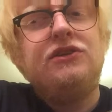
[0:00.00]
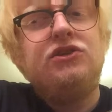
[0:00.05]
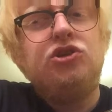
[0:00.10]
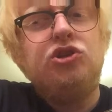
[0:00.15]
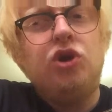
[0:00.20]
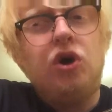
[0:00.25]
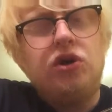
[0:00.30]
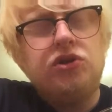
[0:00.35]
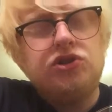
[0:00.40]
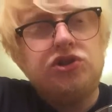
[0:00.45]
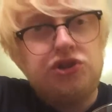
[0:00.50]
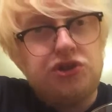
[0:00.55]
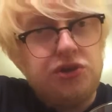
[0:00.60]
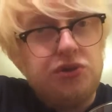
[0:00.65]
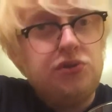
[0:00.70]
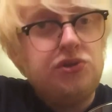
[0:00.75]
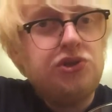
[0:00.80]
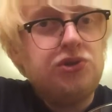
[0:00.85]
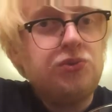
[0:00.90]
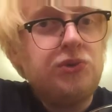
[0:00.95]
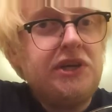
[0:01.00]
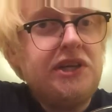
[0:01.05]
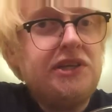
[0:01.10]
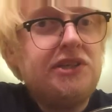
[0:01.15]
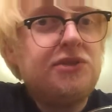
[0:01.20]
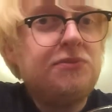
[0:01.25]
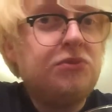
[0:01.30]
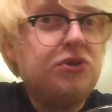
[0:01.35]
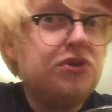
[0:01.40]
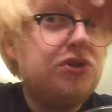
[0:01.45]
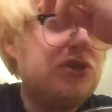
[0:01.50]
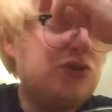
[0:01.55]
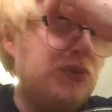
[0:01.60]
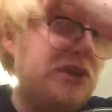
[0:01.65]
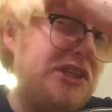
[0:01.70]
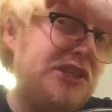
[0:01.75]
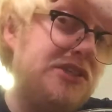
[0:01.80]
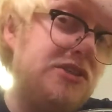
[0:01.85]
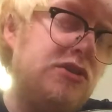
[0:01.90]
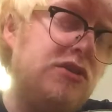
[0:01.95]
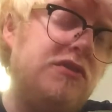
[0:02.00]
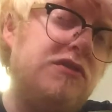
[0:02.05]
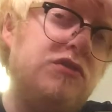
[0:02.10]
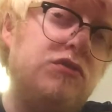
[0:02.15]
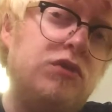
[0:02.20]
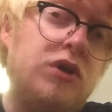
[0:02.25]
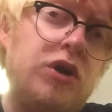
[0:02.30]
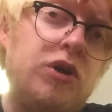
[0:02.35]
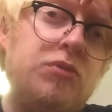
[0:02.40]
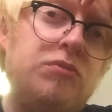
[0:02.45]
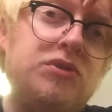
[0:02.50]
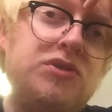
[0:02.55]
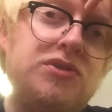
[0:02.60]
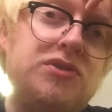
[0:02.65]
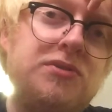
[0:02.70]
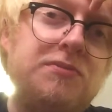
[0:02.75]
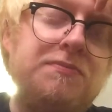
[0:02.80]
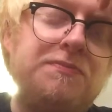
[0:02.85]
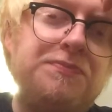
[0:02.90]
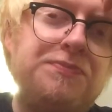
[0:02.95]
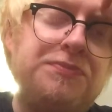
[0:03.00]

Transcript: not too sweet, but sweet enough aromas.